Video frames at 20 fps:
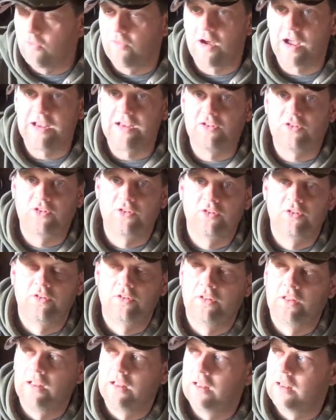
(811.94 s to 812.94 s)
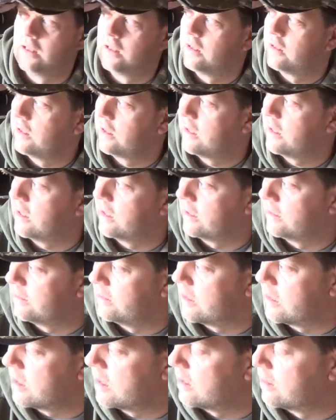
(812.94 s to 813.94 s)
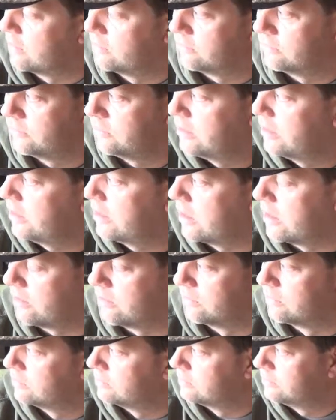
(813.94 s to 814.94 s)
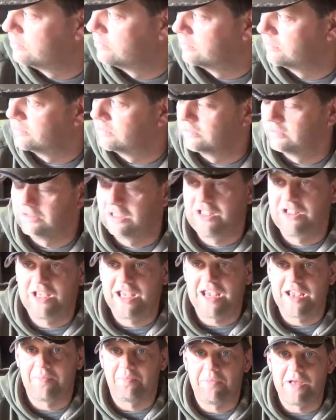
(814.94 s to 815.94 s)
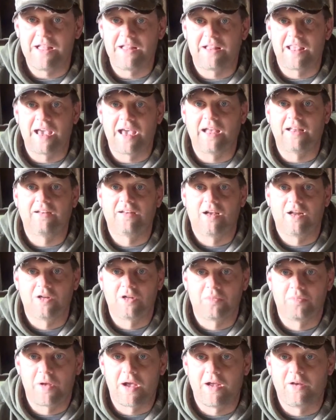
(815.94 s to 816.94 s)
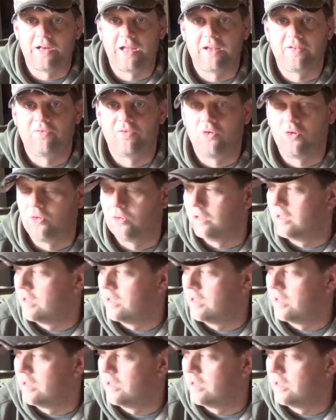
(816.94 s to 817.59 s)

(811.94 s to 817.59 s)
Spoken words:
vise. And you know, you can't beat that. 100-pound anvil,